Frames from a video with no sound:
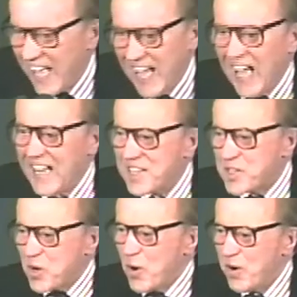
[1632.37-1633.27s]
And
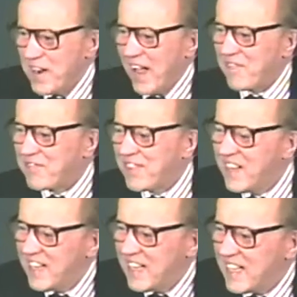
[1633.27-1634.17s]
sure enough,
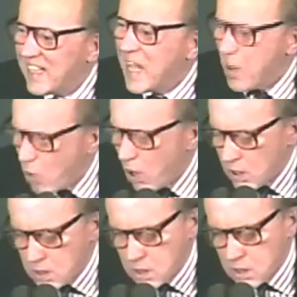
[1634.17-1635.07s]
there
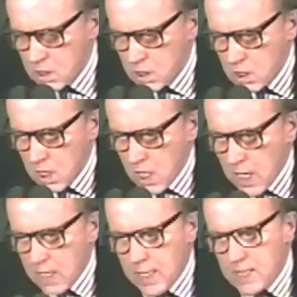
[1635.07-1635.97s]
was.
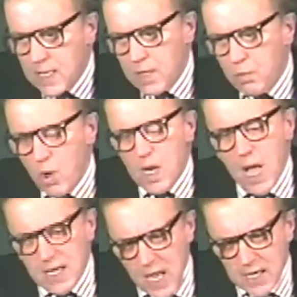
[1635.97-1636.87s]
And he said, what
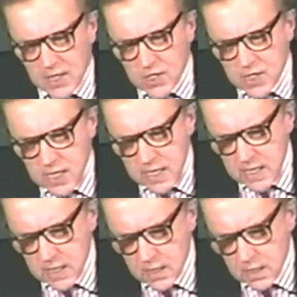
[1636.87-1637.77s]
I'd like to
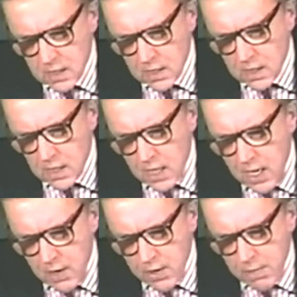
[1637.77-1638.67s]
see
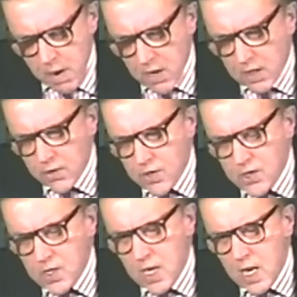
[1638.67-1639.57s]
here in America and
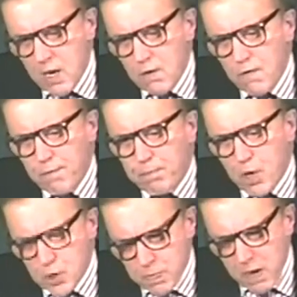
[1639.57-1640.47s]
is an era of
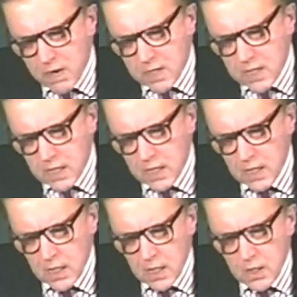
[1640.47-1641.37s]
prosperity,
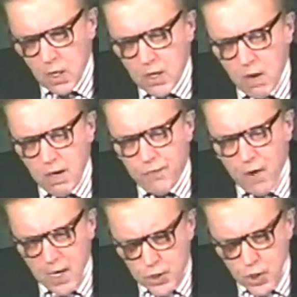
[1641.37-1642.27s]
not only for
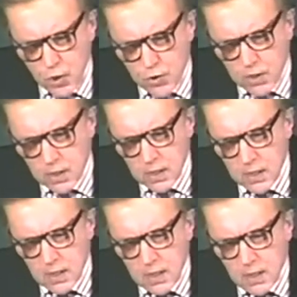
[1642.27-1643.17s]
our children,
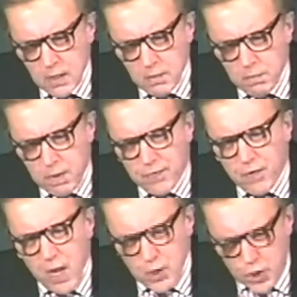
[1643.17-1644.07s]
but
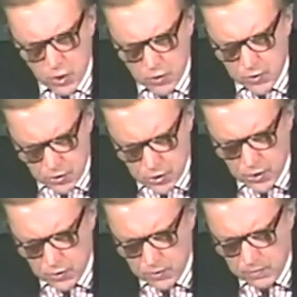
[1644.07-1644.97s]
for our children's
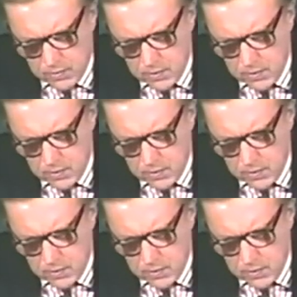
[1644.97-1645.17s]
children.